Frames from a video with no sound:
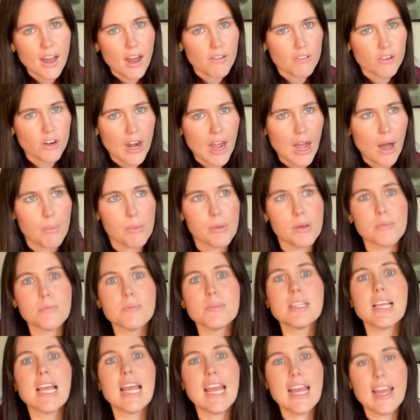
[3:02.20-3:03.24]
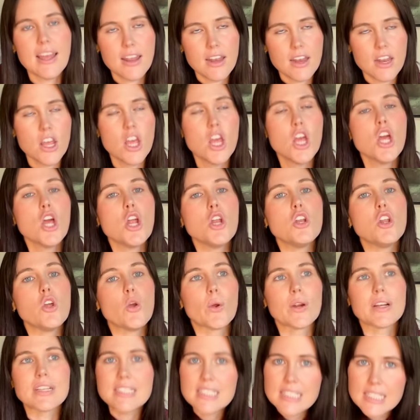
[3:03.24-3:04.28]
of her albums in New
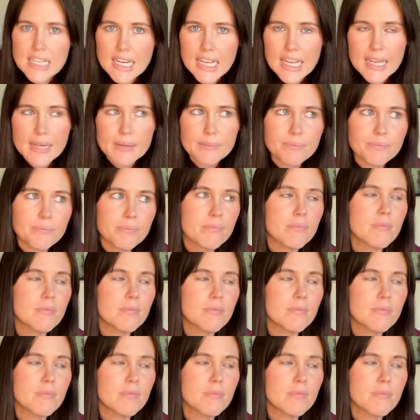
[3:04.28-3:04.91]
York City.